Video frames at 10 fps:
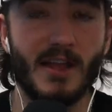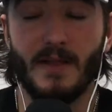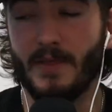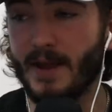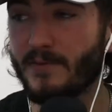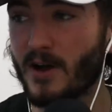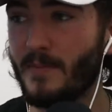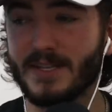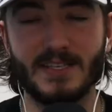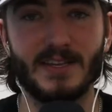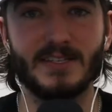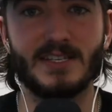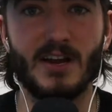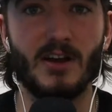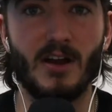they've come into this
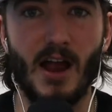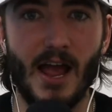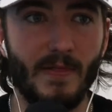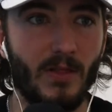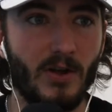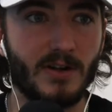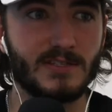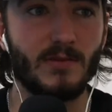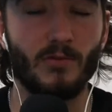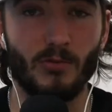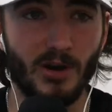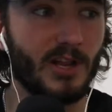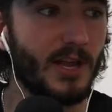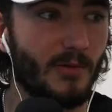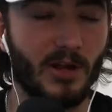year and looked
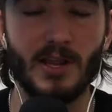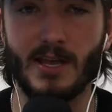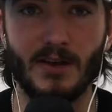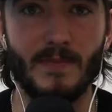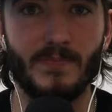really, really good.